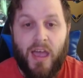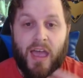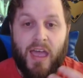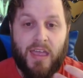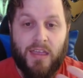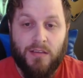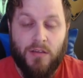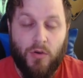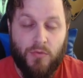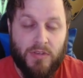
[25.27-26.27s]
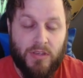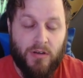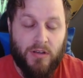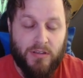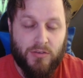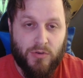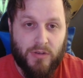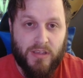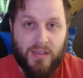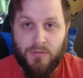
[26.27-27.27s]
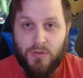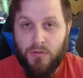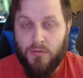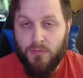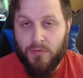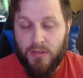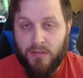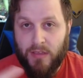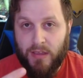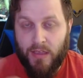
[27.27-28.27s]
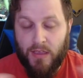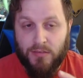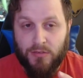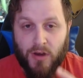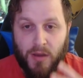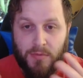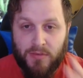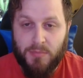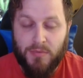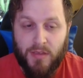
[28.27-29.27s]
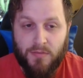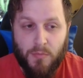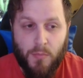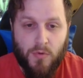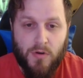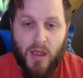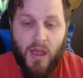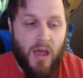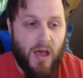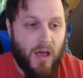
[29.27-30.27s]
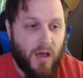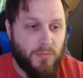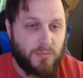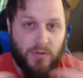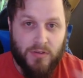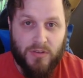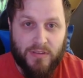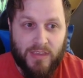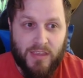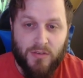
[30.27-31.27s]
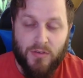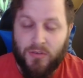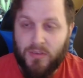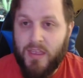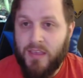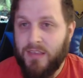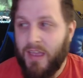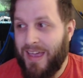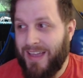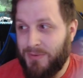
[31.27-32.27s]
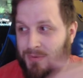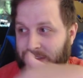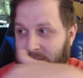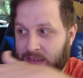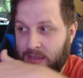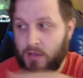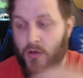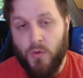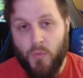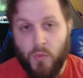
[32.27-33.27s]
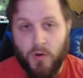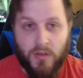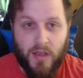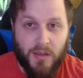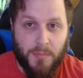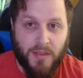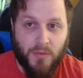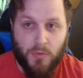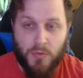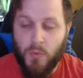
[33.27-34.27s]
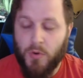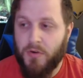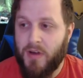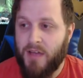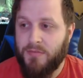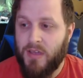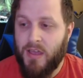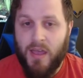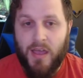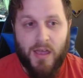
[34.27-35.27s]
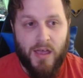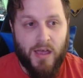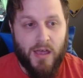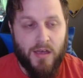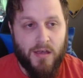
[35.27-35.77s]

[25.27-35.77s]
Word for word: and hopefully you all enjoy it. And if you do, don't forget to like and subscribe to stay up to date for more. Uh, so let's get into it today. As you can see, we are talking about the World of Warcraft uh,